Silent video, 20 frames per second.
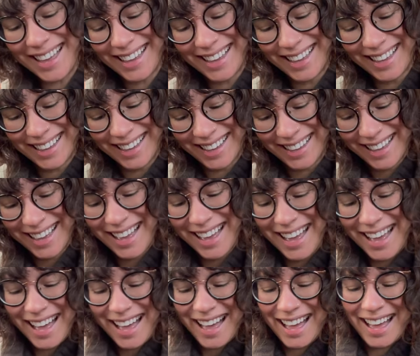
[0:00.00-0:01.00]
uh,
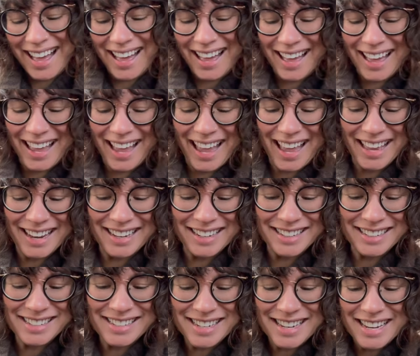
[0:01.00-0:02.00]

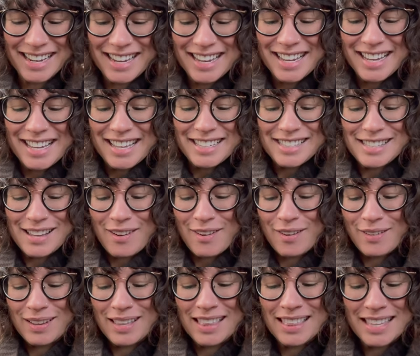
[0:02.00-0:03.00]
and
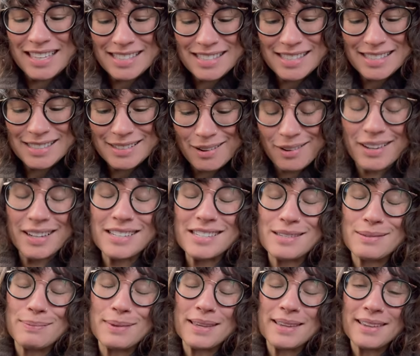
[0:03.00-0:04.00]
so this is going
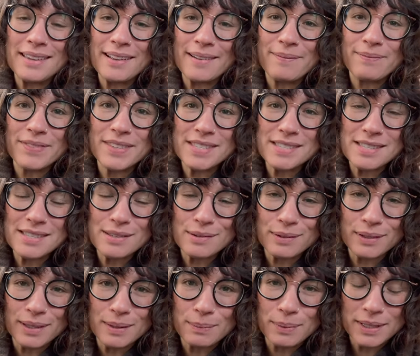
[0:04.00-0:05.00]
to be, this is a
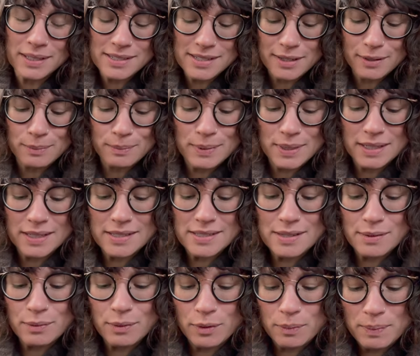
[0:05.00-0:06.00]
really big deal because
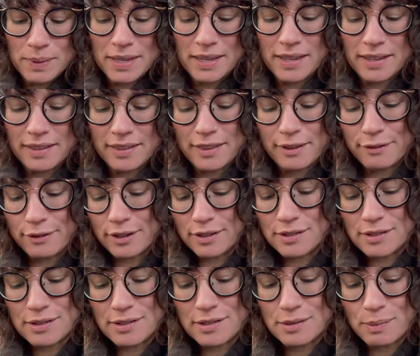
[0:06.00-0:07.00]
it will be the
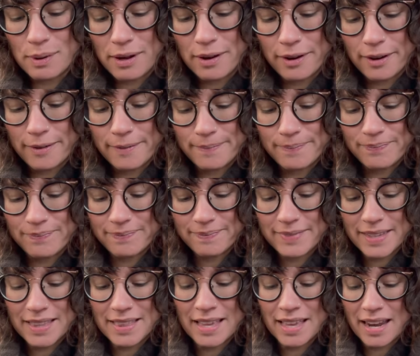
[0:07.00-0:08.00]
first sweater
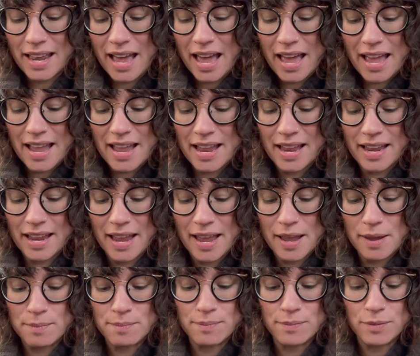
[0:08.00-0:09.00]
that I
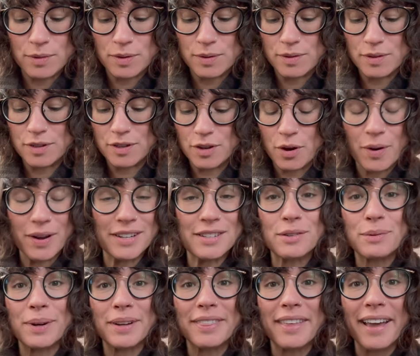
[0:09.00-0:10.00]
am going to
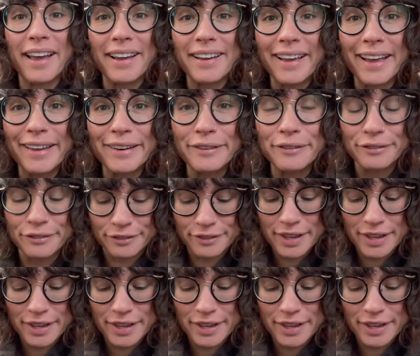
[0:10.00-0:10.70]
wear the heck out of,